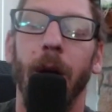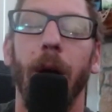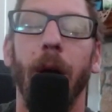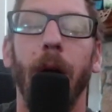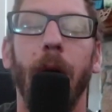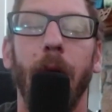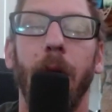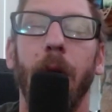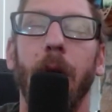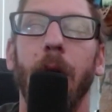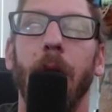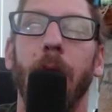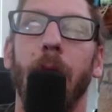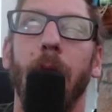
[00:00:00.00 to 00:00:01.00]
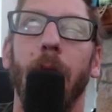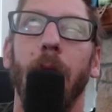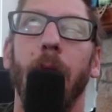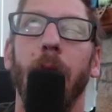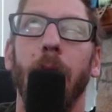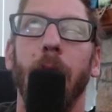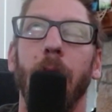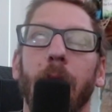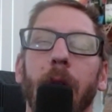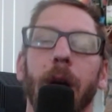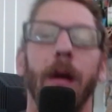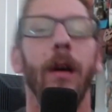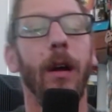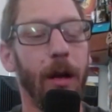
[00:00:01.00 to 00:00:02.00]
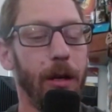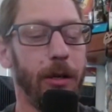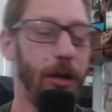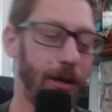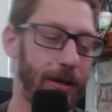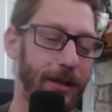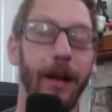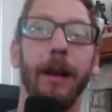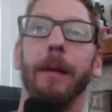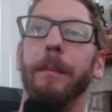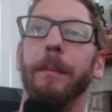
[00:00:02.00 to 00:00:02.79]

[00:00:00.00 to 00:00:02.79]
Ah, just kidding.